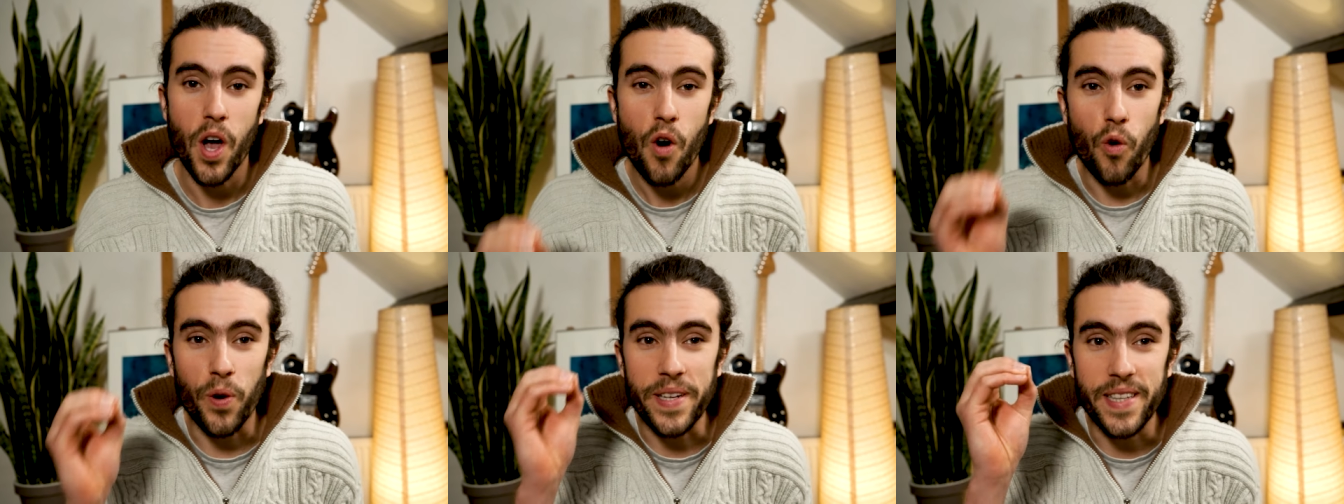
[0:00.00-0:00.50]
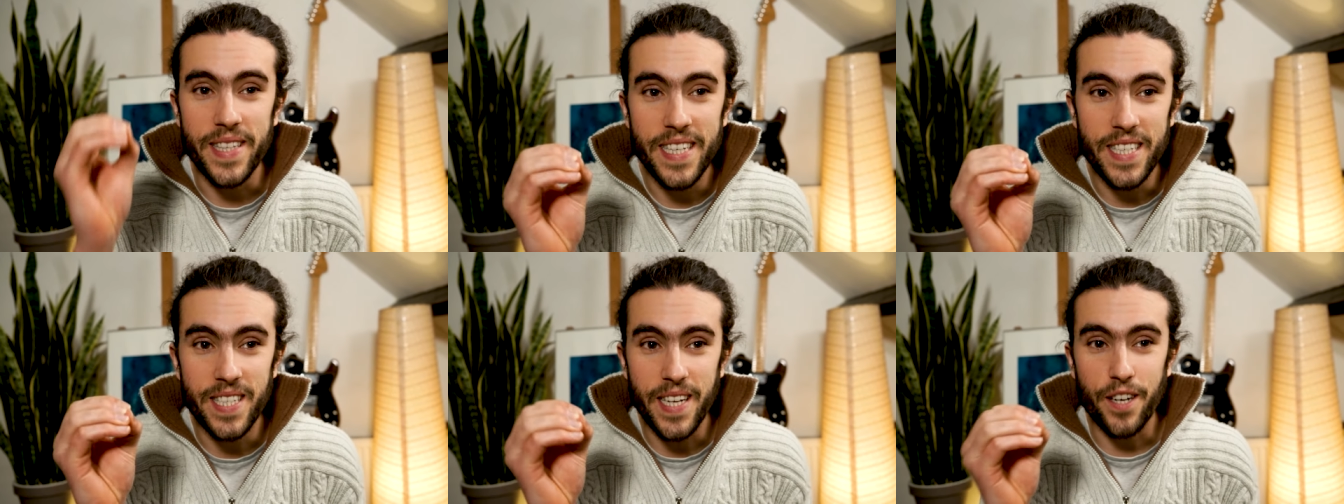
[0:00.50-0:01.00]
or at
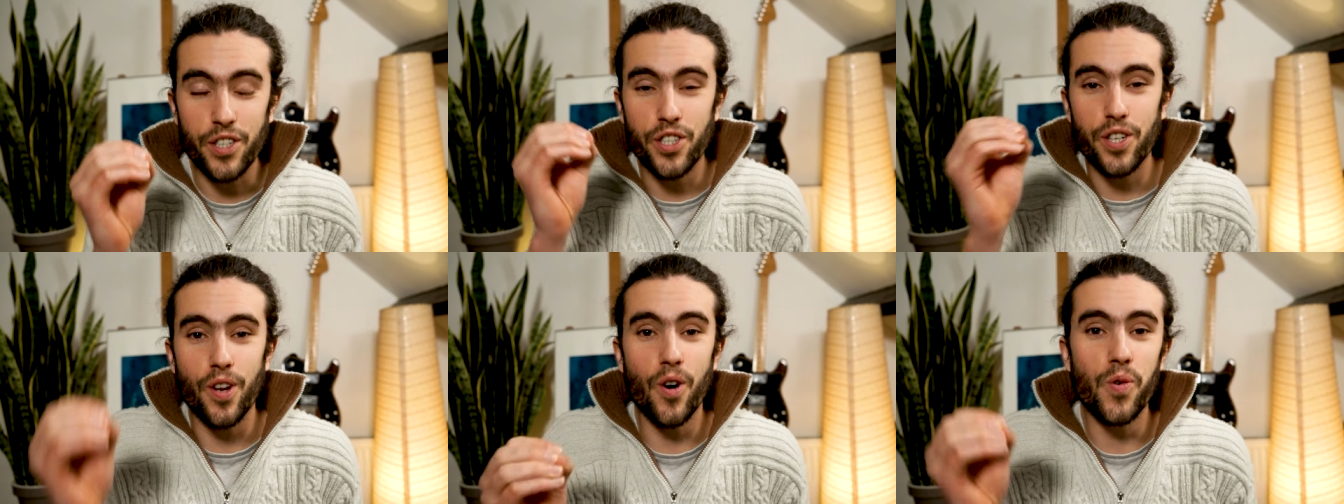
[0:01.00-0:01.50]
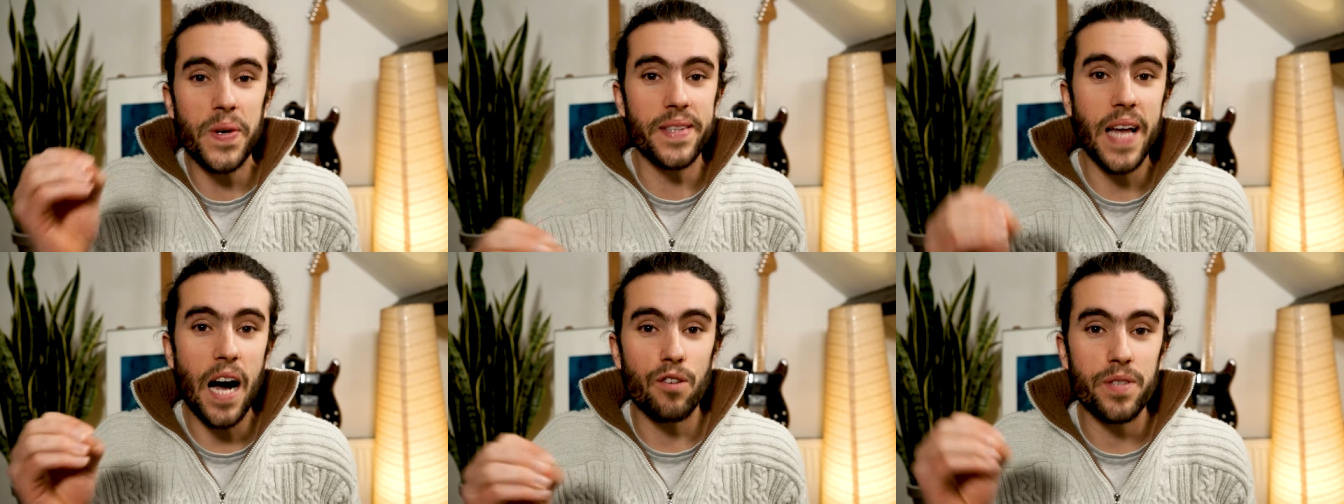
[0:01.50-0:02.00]
least they're slowing
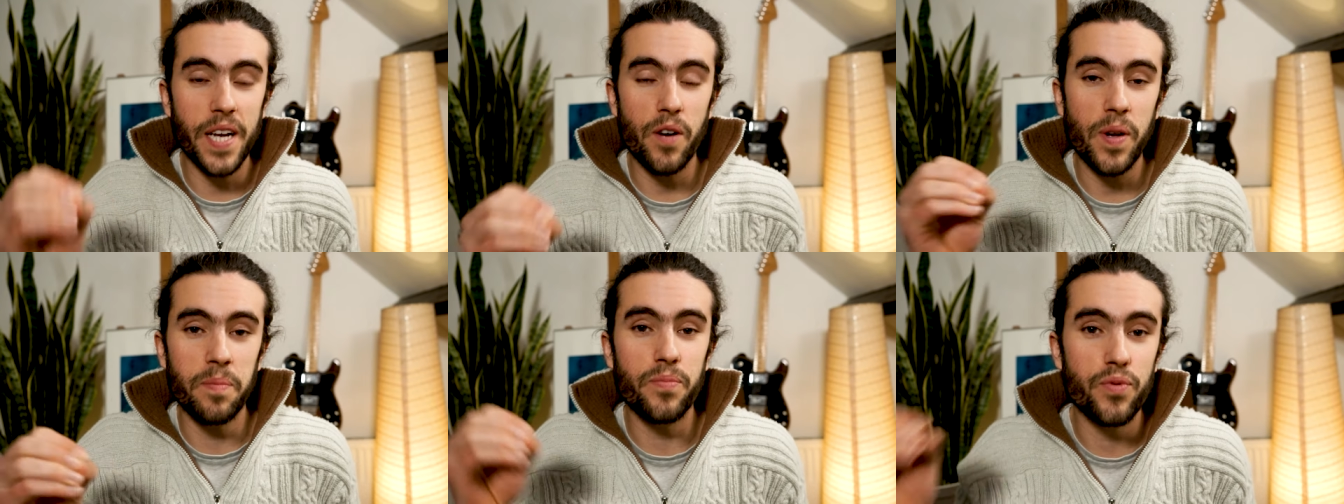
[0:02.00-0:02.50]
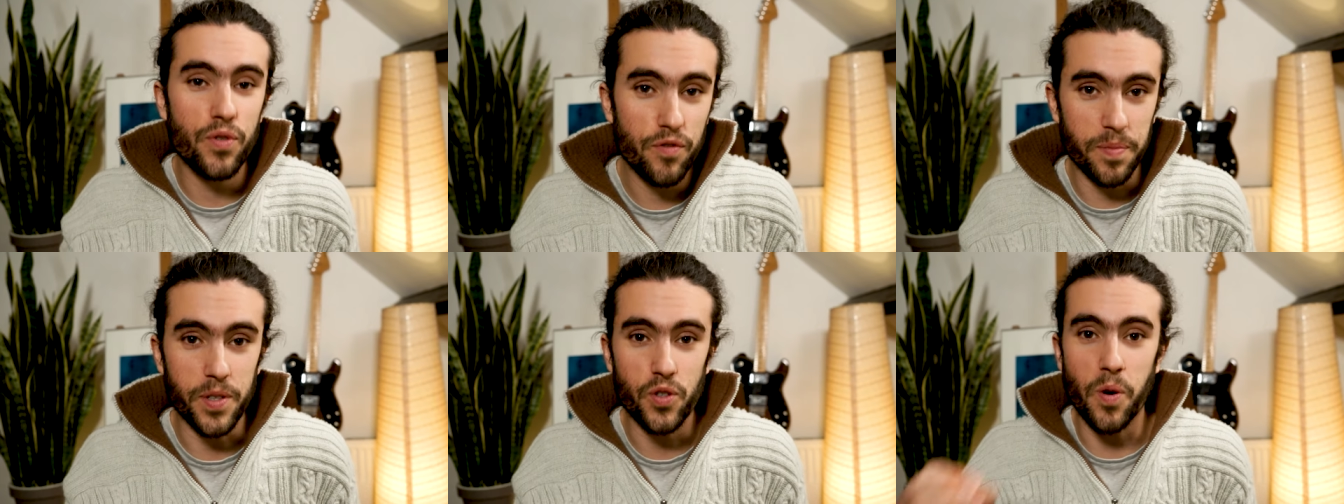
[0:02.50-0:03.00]
down their
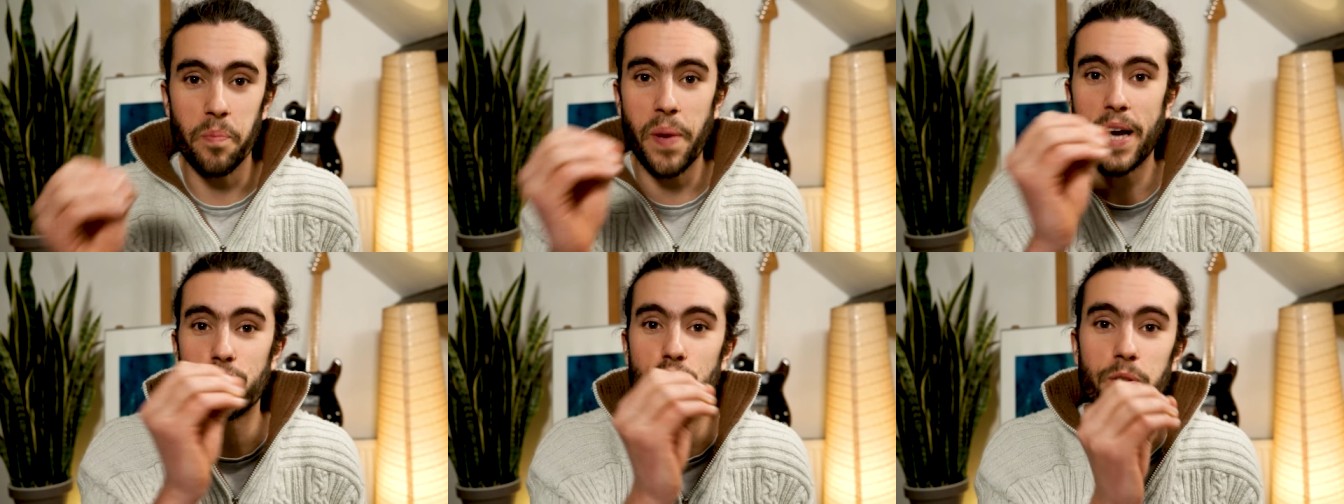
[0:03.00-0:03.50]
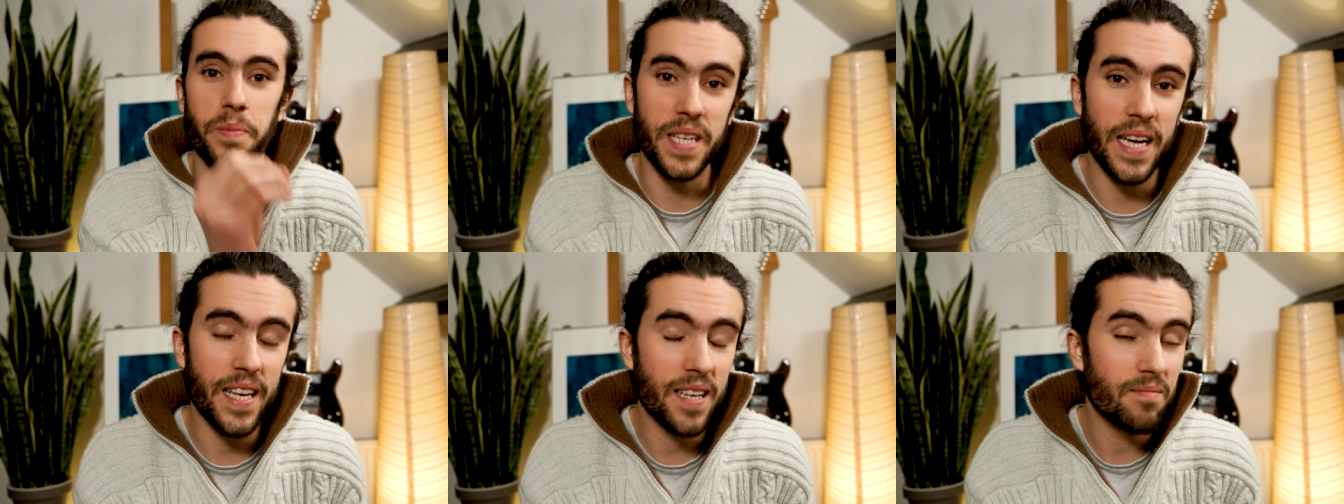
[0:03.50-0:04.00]
improvement compared to the
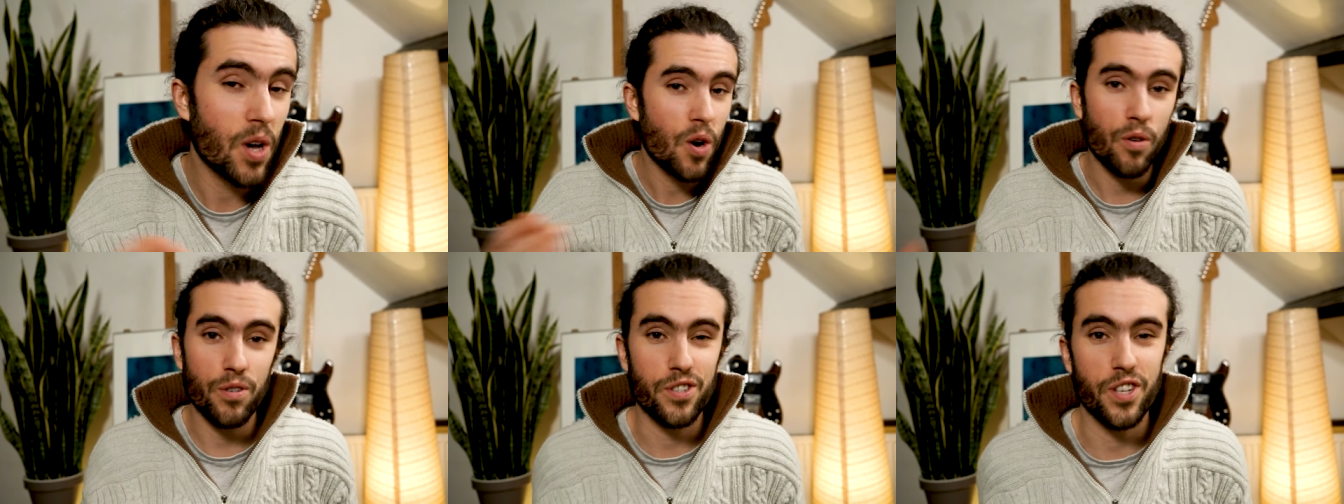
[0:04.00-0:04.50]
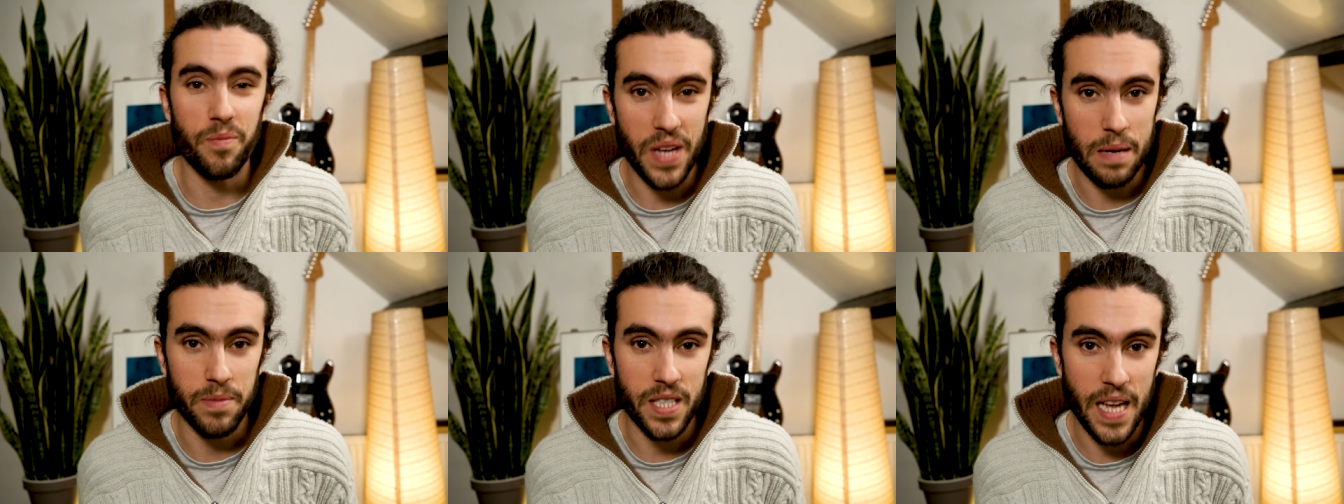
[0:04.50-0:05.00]
beginning, or
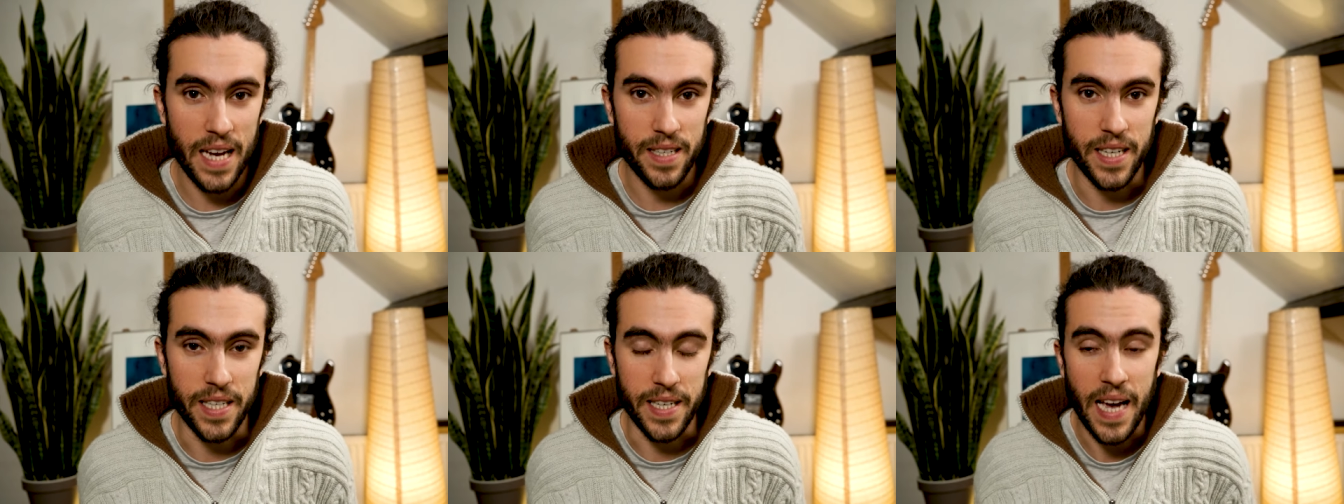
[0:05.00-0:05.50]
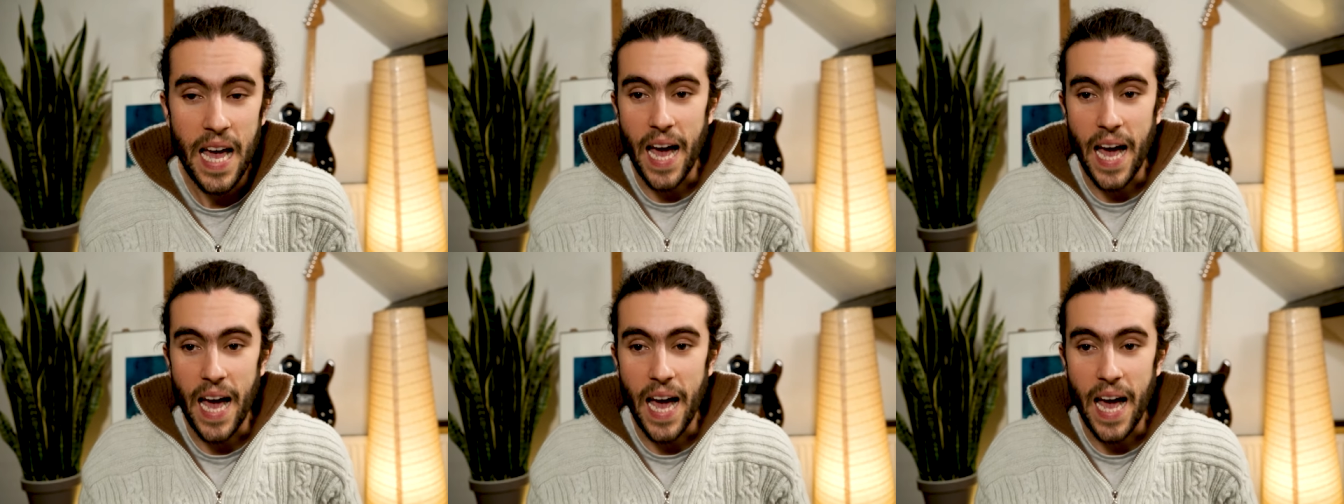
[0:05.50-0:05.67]
sometimes stagnating.